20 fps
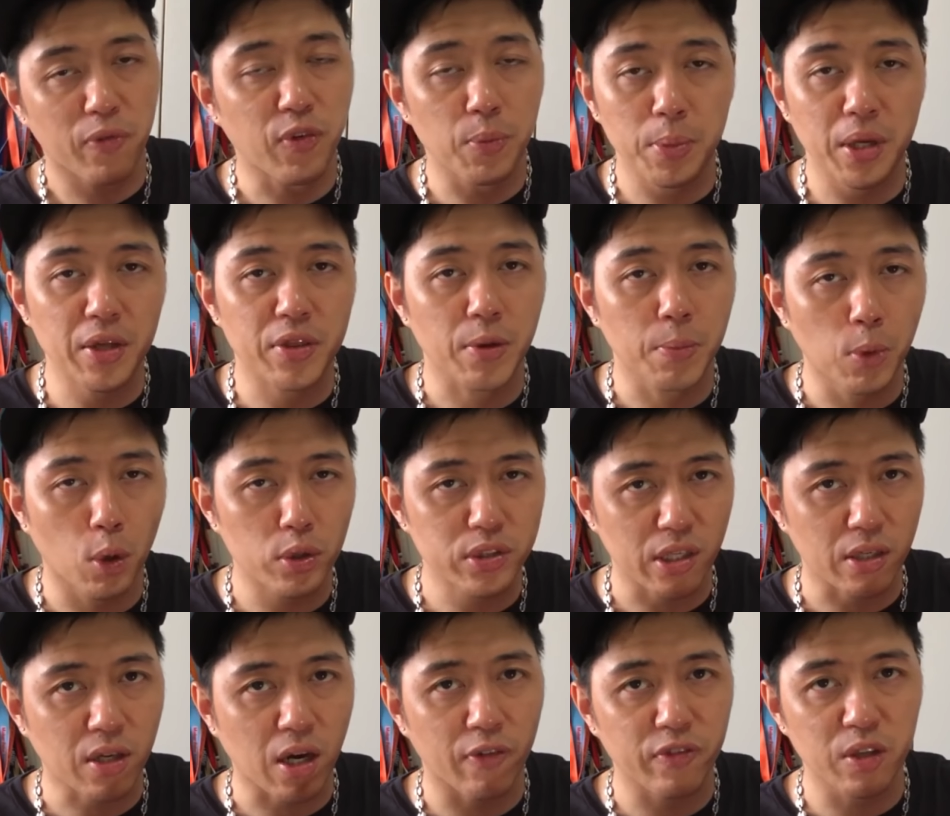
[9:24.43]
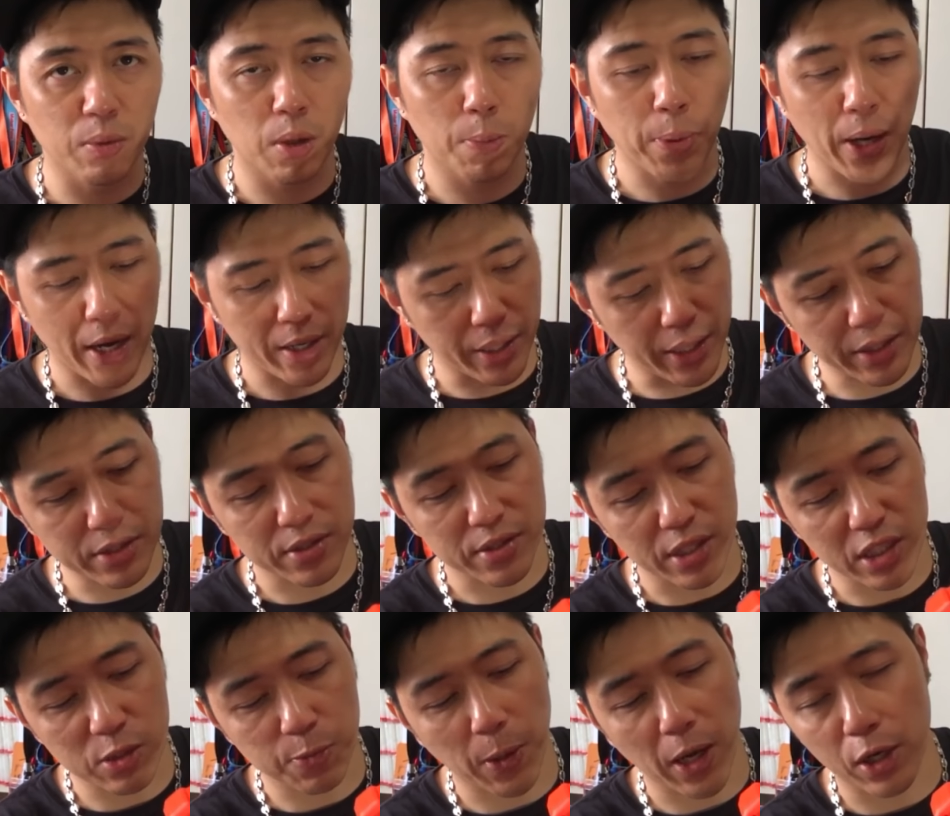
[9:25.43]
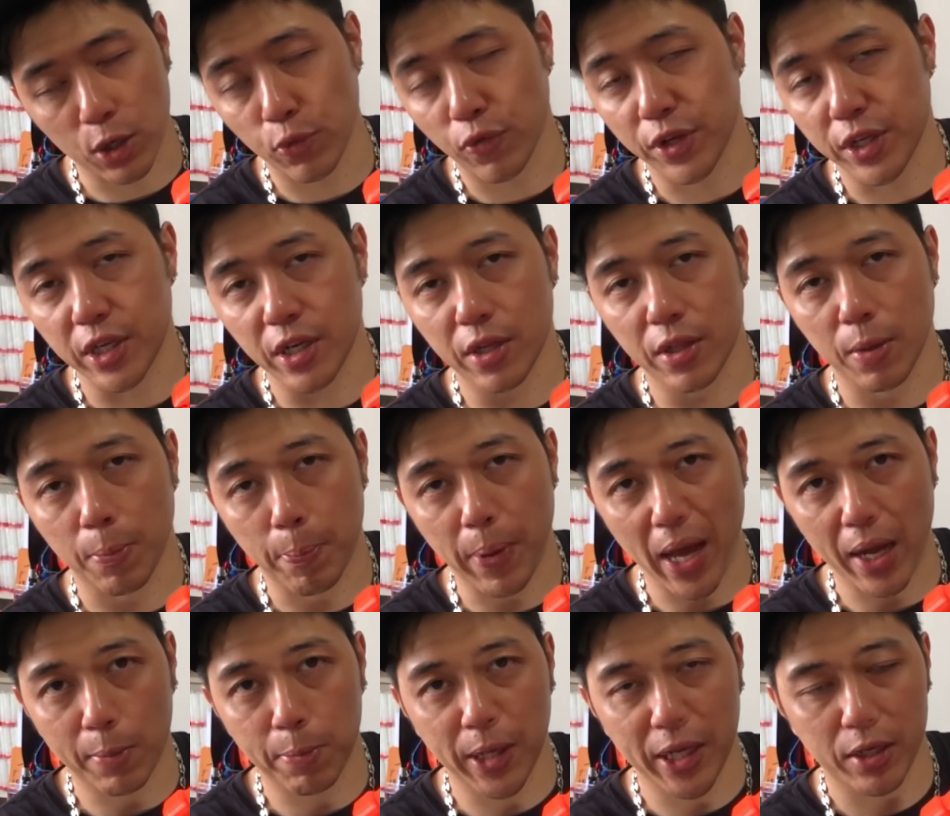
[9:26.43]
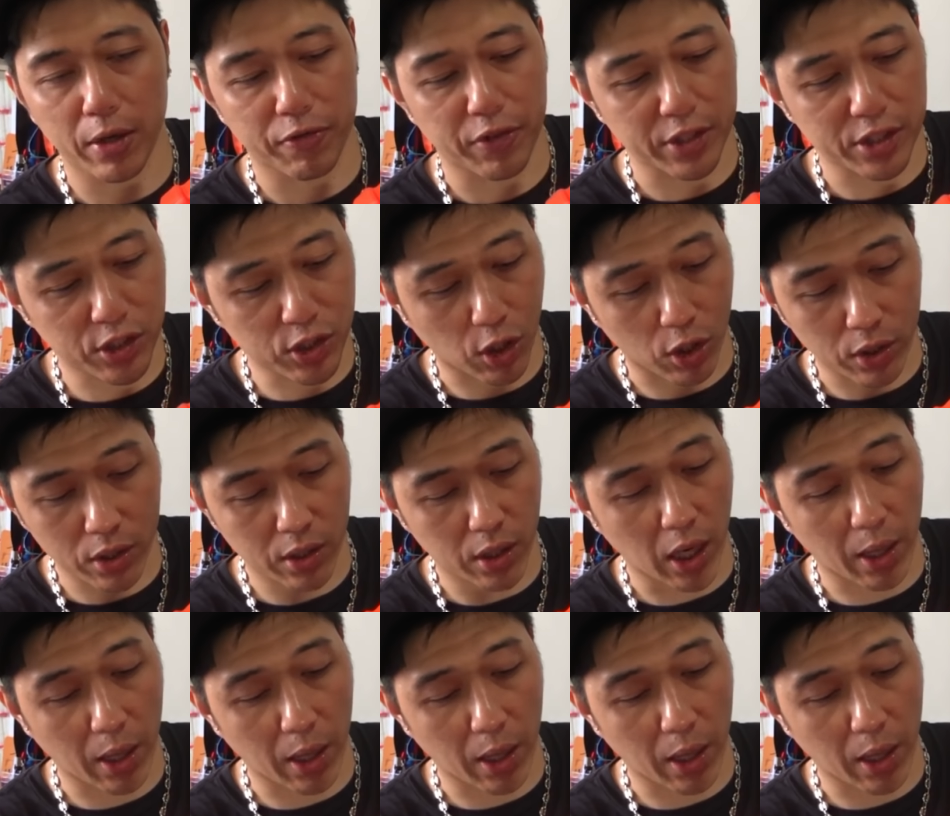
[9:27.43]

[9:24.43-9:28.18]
for me, the most uncomfortable part is this part over here, the back plate of the stock.